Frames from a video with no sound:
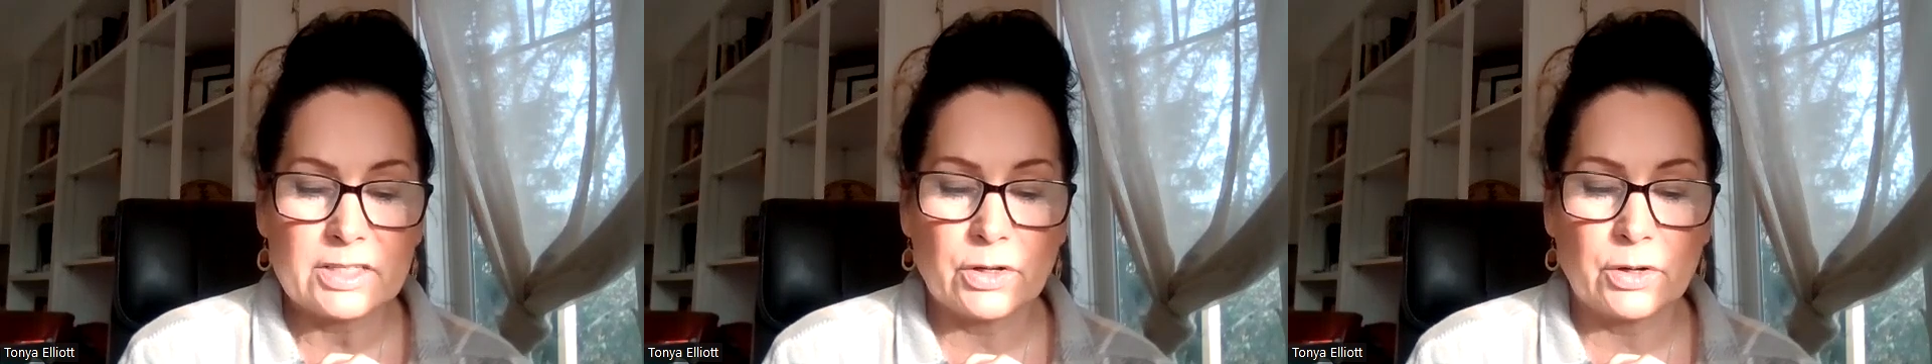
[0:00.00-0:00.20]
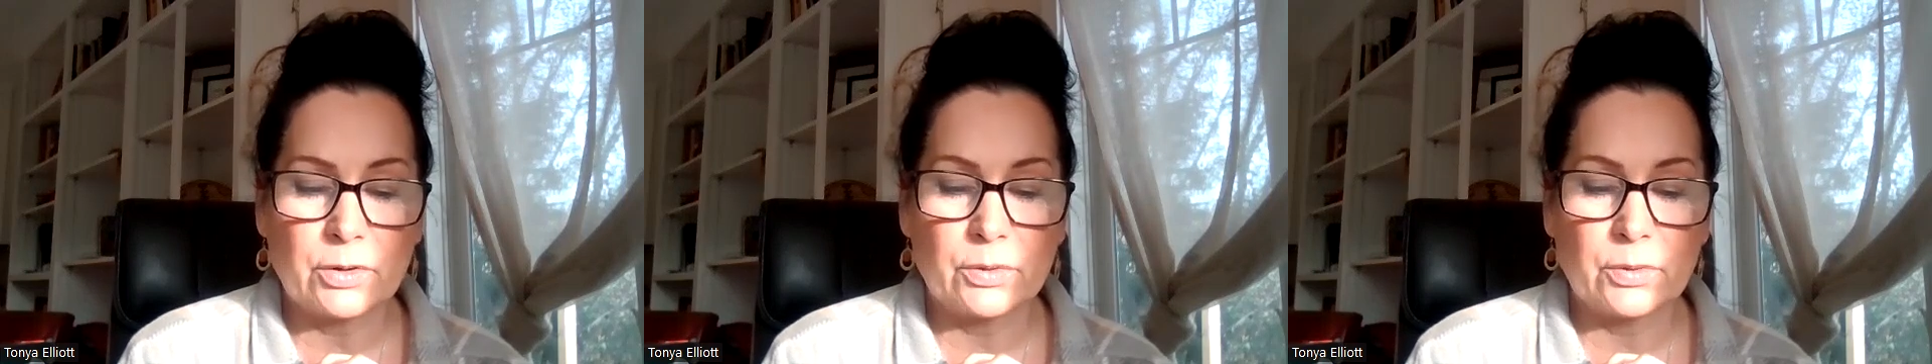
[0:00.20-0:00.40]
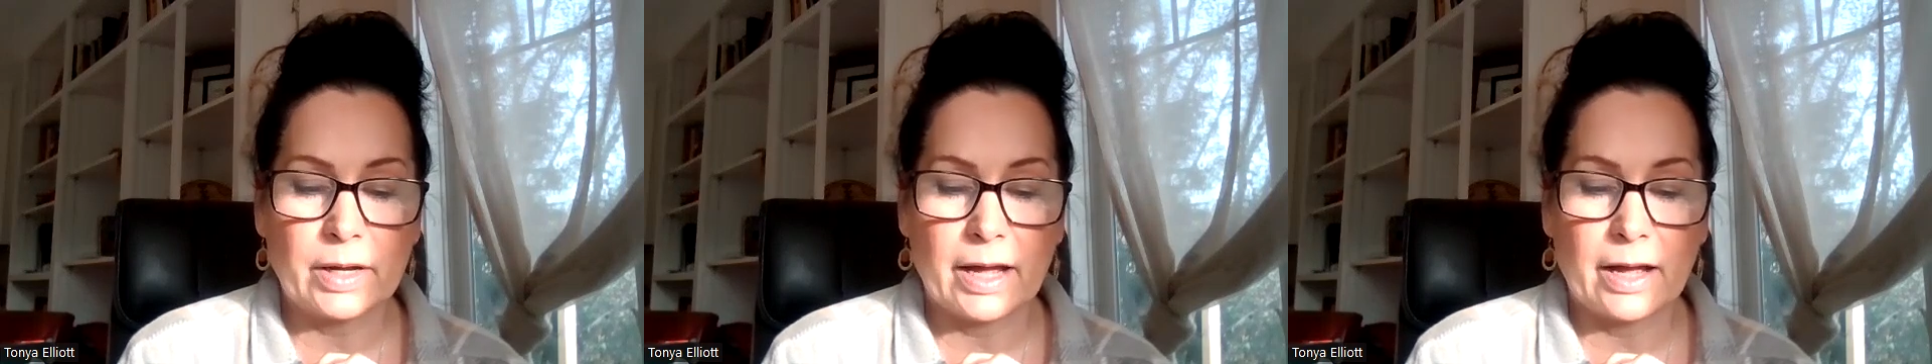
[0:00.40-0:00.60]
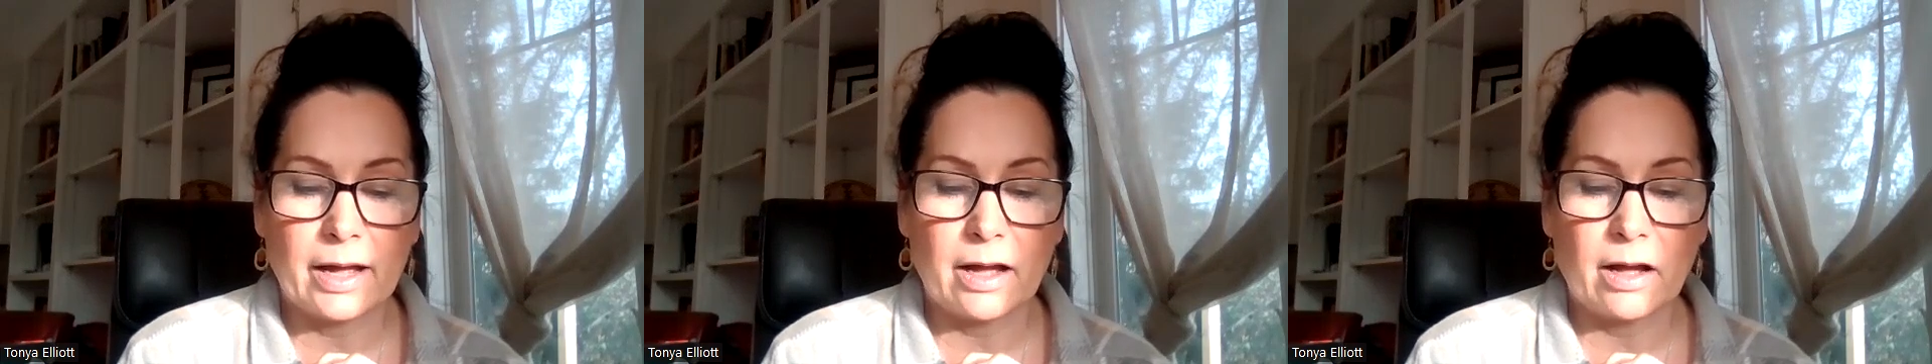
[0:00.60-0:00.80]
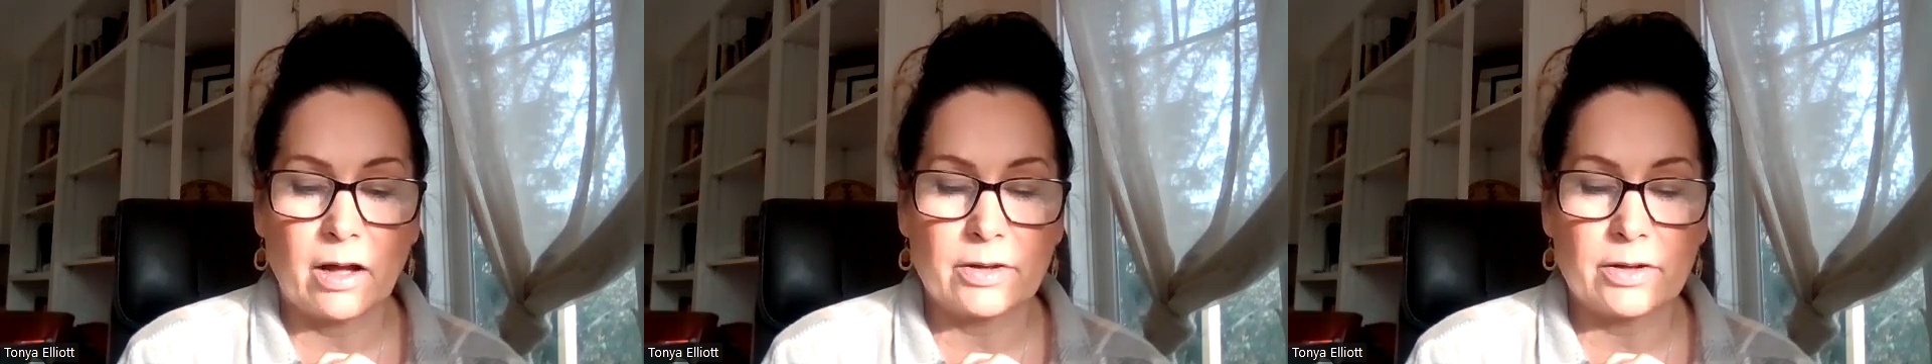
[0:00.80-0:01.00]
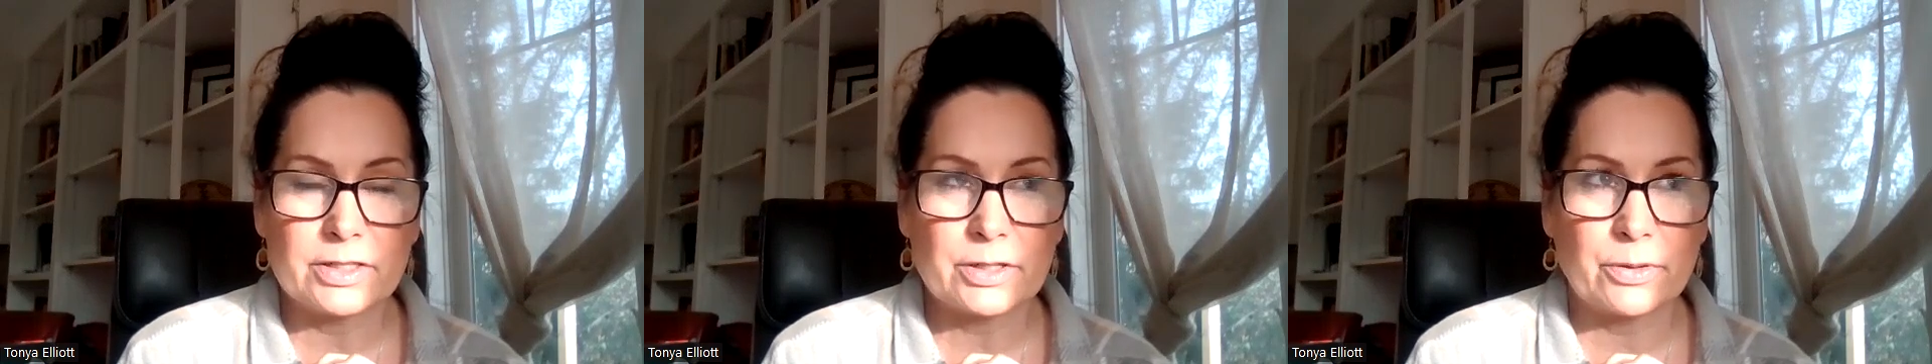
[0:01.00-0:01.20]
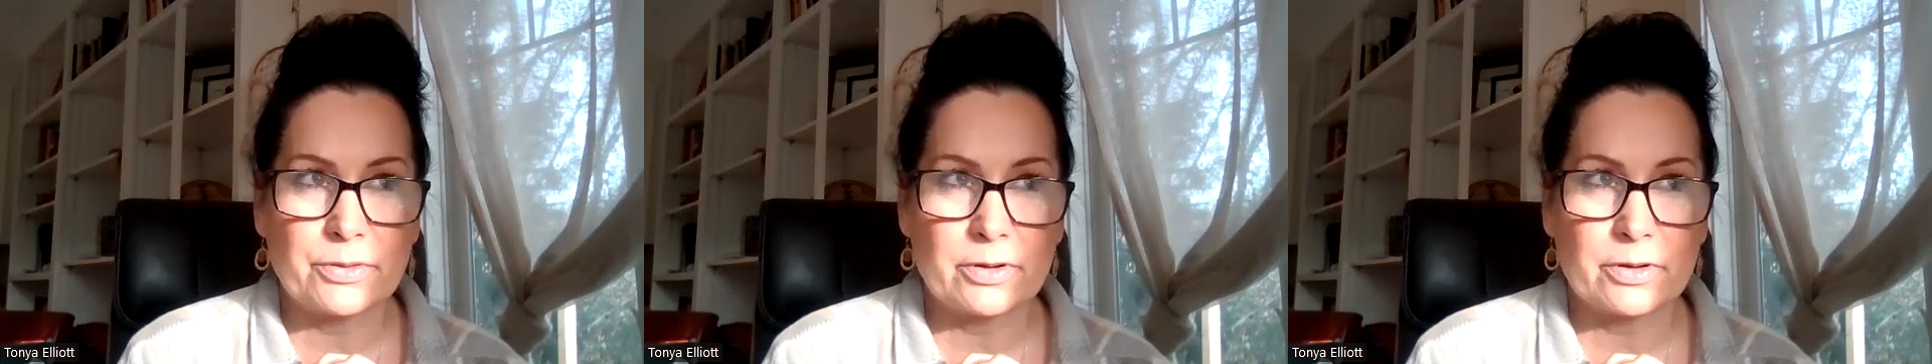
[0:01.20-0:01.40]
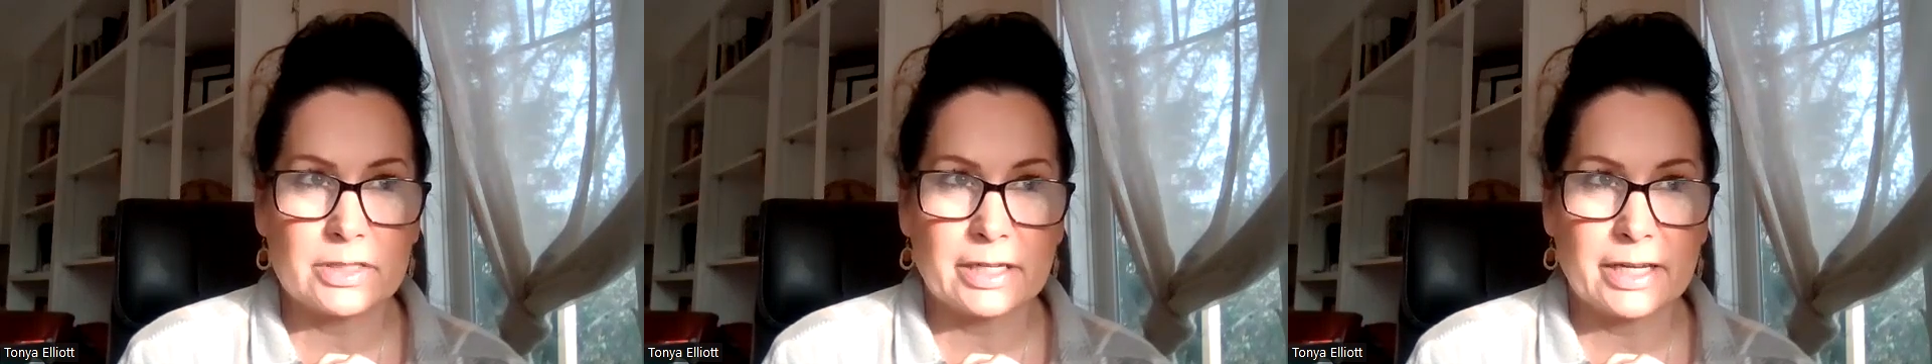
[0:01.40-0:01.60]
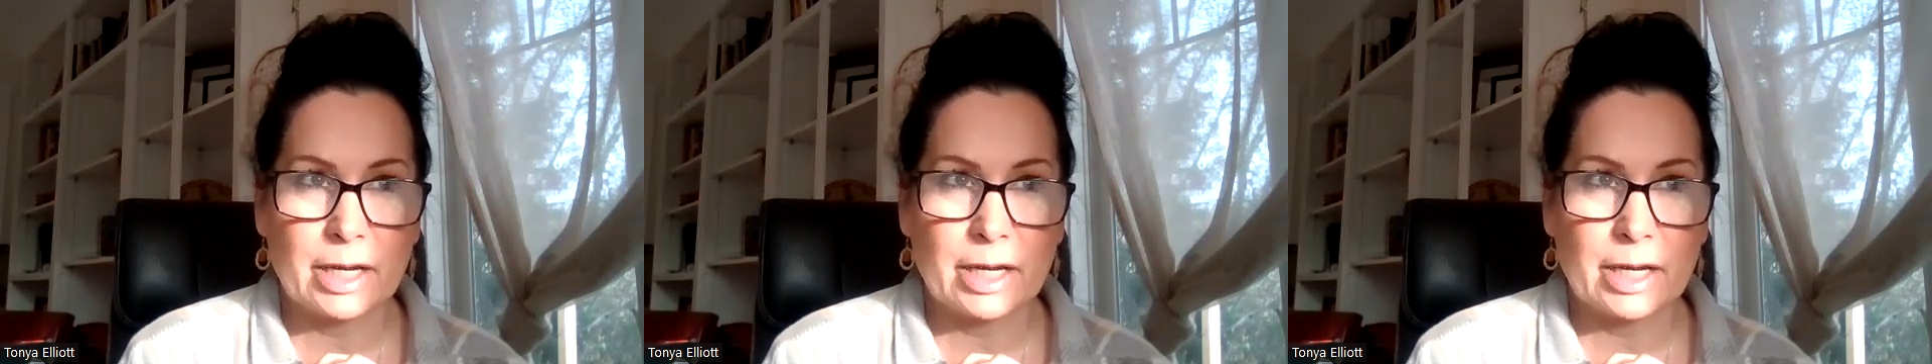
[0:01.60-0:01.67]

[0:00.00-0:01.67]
So also there's a